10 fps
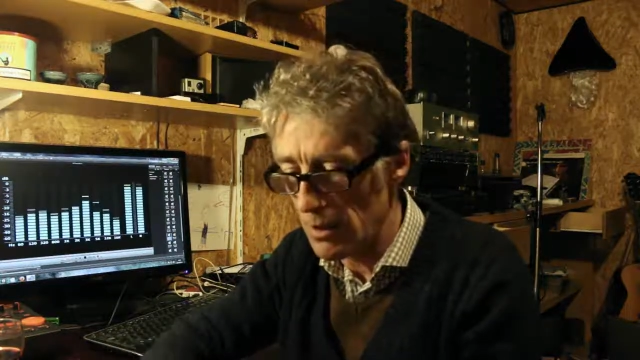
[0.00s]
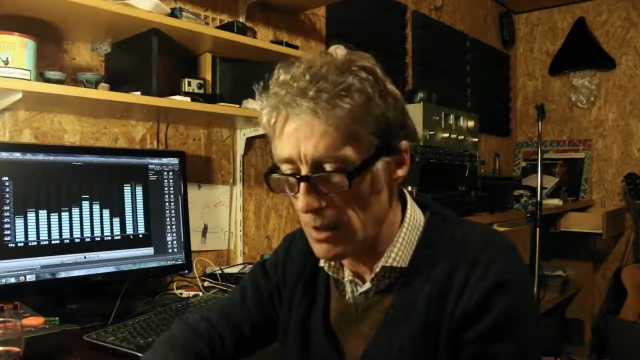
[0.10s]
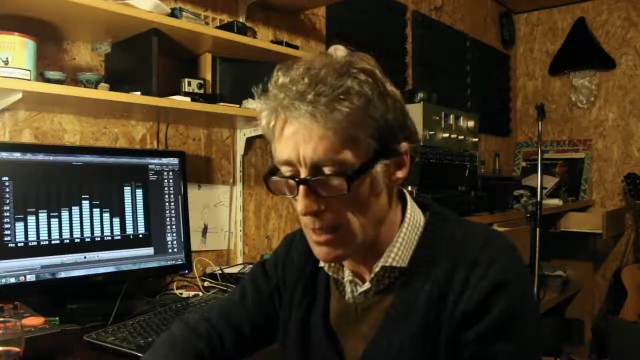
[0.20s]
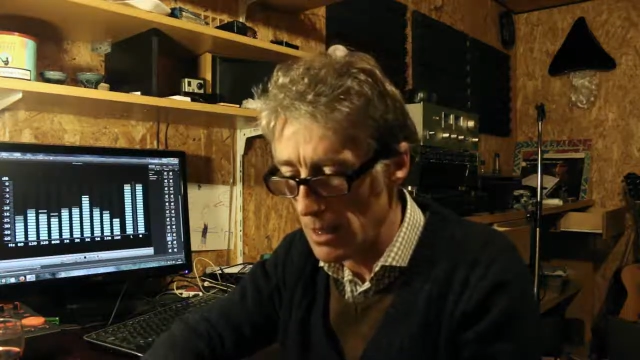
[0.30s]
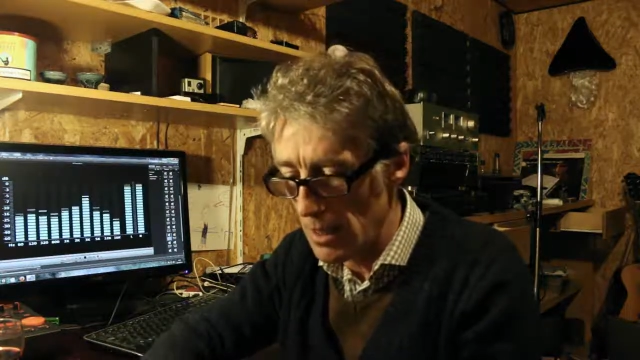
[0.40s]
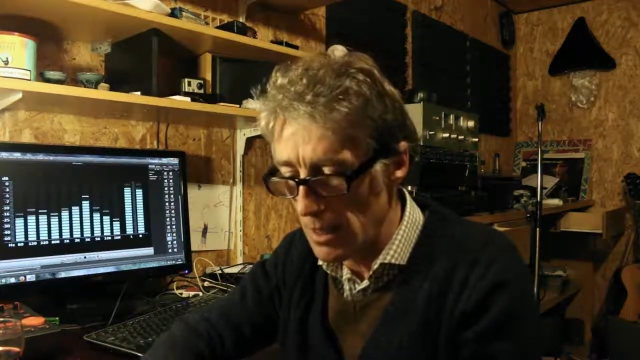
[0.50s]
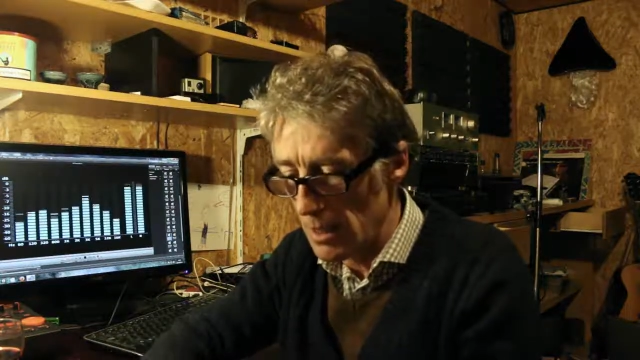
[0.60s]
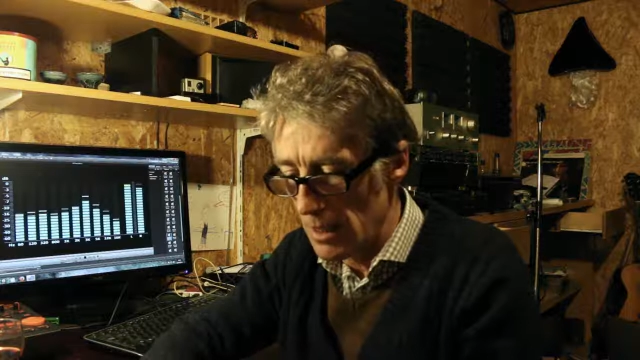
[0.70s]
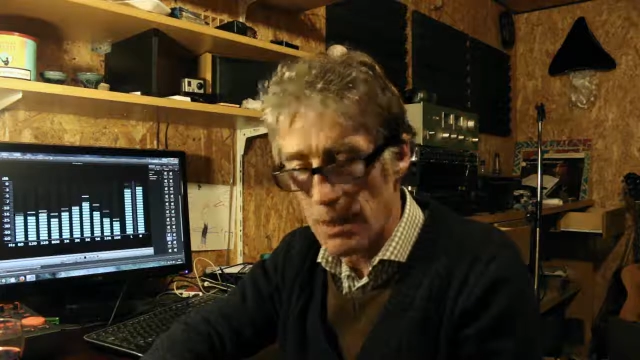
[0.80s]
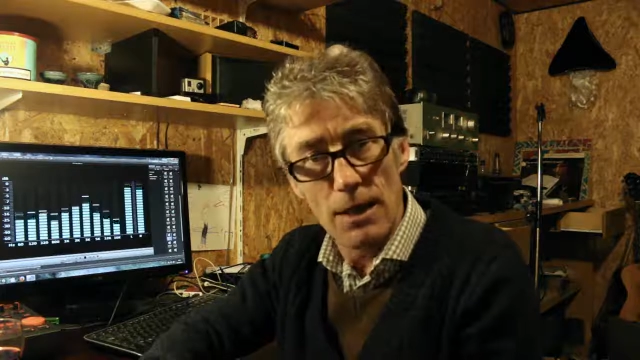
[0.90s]

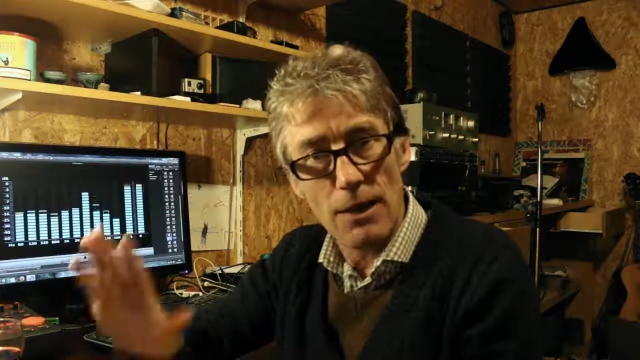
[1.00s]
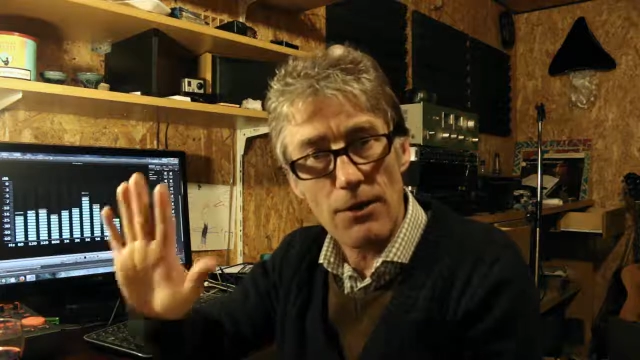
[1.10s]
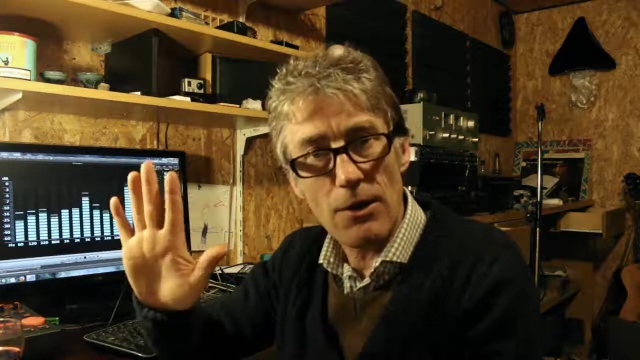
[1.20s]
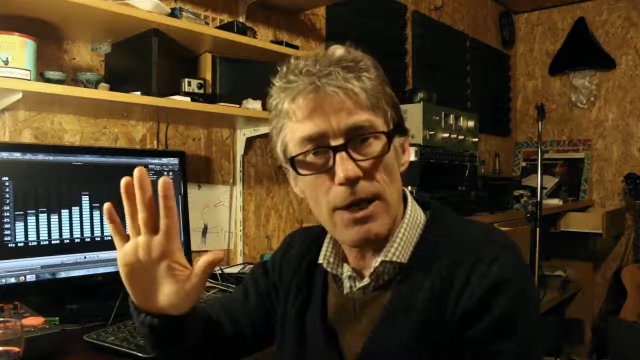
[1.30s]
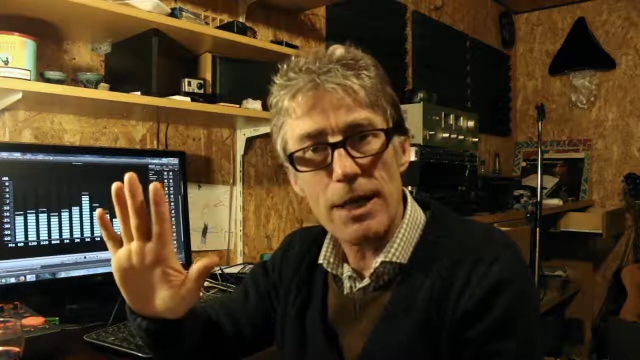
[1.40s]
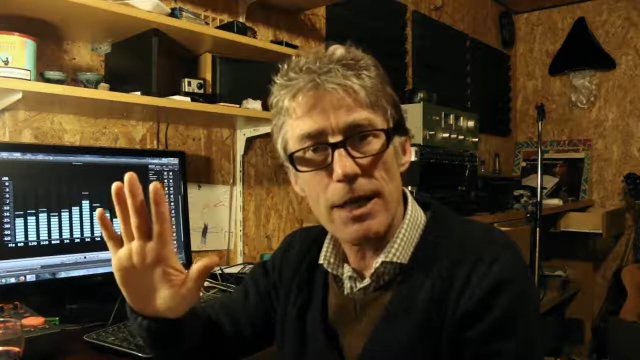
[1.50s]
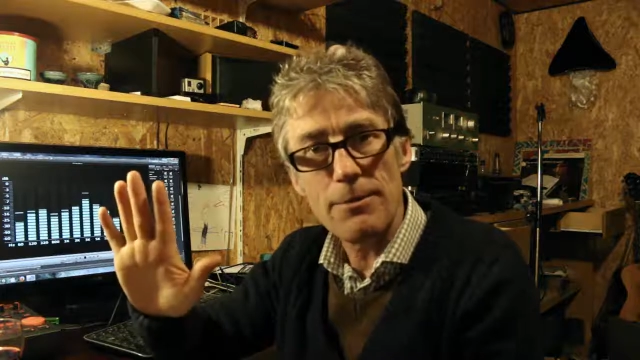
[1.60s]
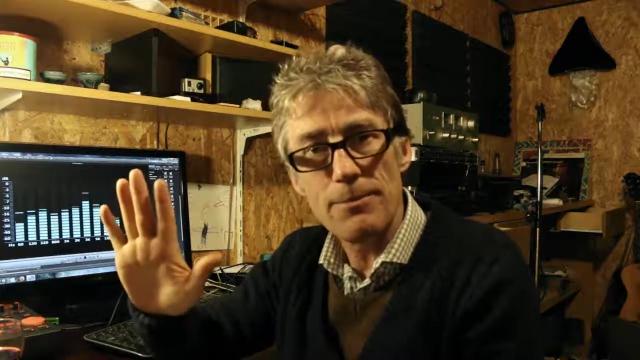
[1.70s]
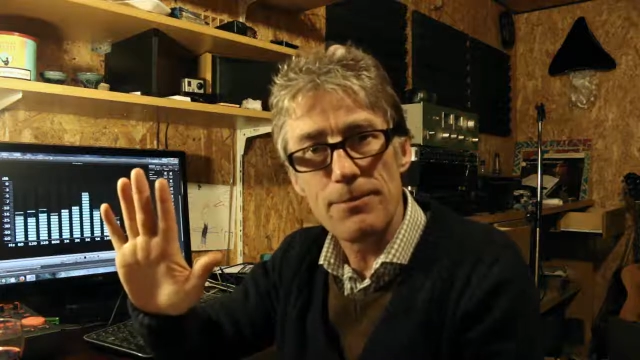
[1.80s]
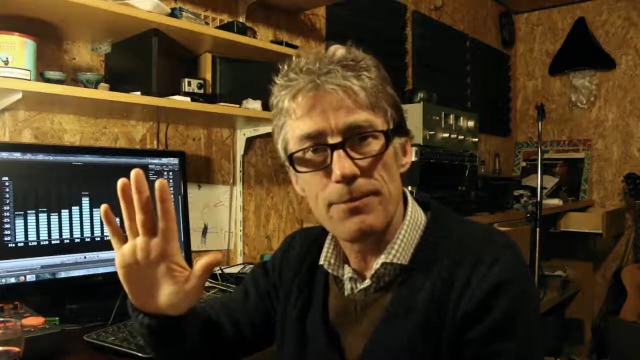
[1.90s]
Have a great day.